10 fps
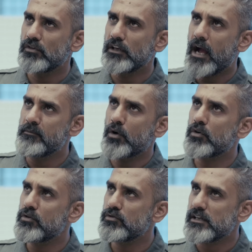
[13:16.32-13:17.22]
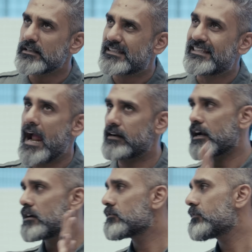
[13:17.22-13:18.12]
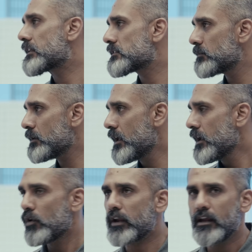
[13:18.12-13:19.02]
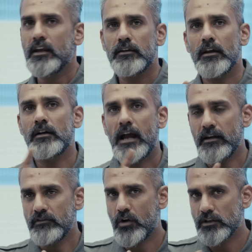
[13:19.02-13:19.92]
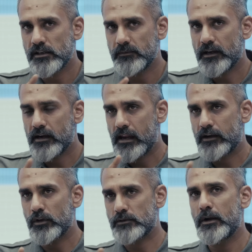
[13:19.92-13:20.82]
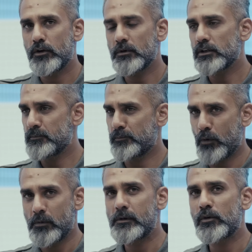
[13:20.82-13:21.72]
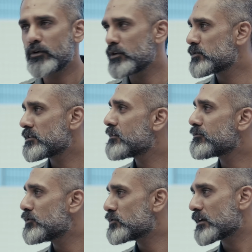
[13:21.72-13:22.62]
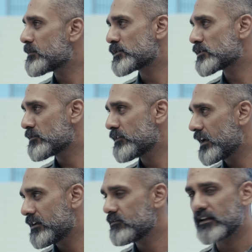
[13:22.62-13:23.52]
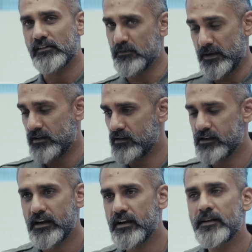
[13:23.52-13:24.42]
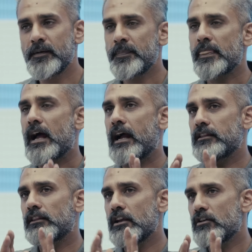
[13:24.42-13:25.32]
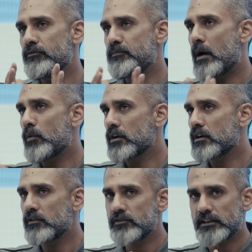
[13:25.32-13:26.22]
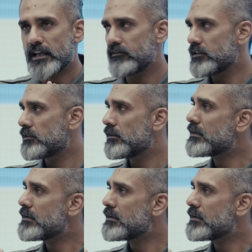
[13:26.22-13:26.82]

I'm not going to say it's that kind of flexible. Okay, I have a concept that I'd like to explain to you because I'm probably going to use it in a future episode somewhere anyway and repeatedly, right? I think of power curves as having three